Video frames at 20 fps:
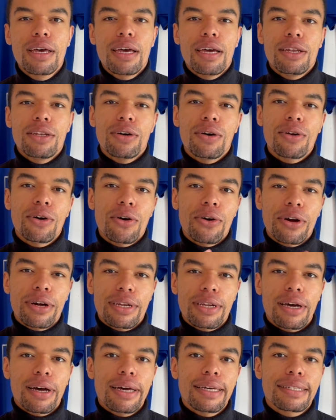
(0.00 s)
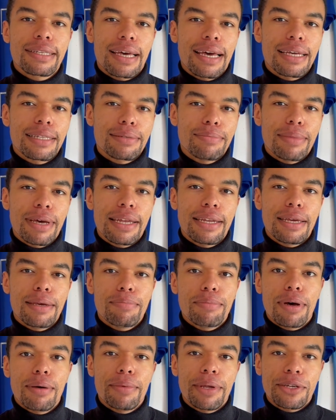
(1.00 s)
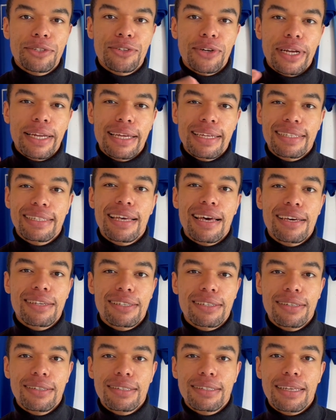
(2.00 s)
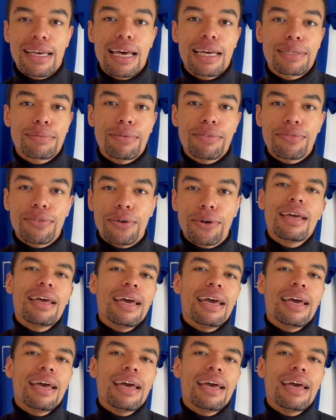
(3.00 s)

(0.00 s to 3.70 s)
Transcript: don't organize as many public training sessions as before.